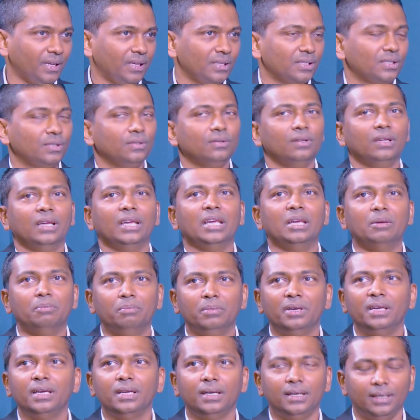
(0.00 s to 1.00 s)
So
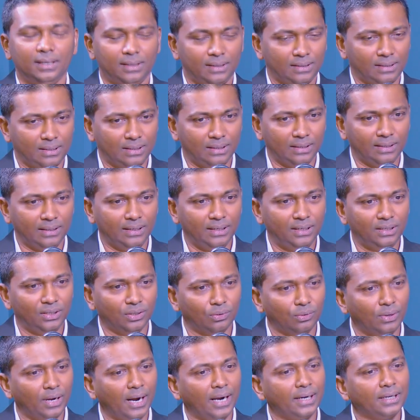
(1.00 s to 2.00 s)
immediately,
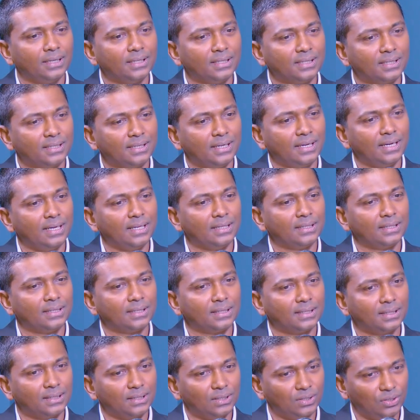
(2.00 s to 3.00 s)
United
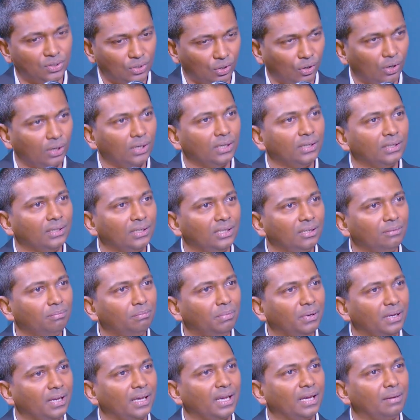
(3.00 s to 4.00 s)
States dollar
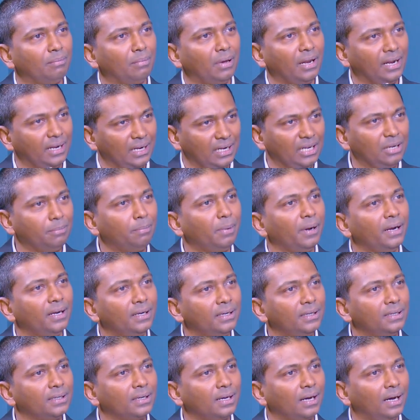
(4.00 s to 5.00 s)
became an
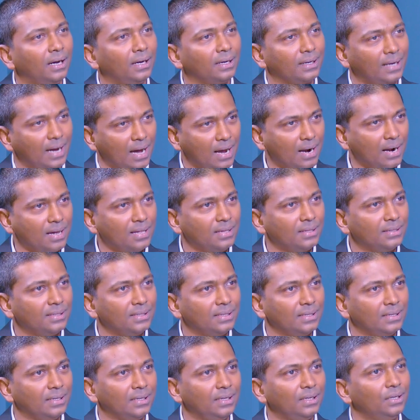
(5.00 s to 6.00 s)
independent
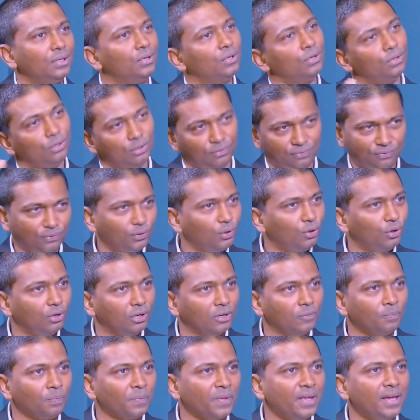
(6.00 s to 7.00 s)
currency of
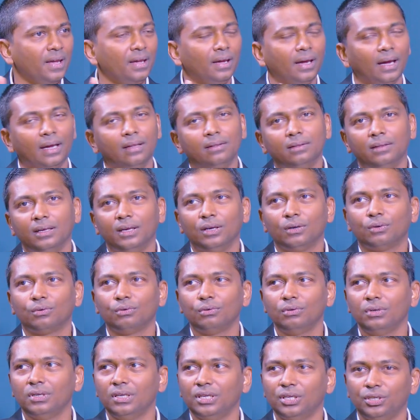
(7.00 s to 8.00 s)
gold. And they
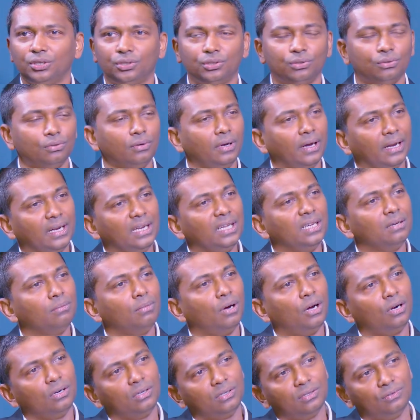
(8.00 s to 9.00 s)
could issue any
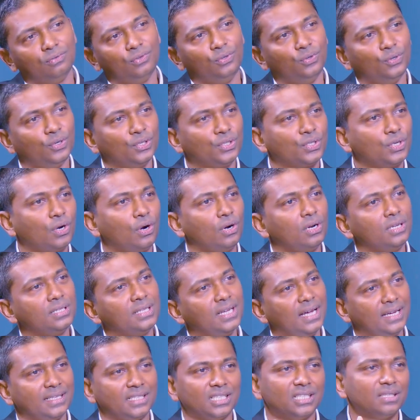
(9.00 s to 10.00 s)
amount of US dollars
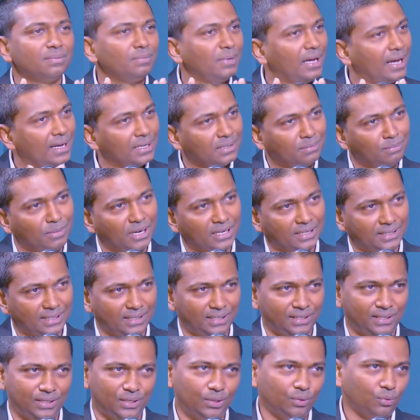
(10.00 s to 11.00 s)
as much
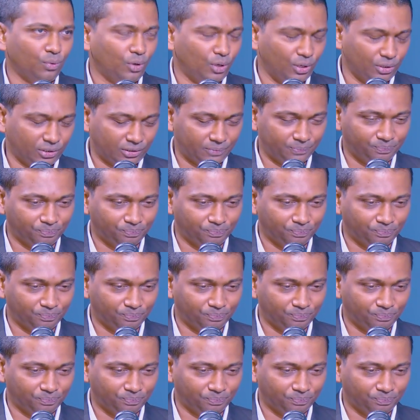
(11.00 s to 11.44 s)
as they want.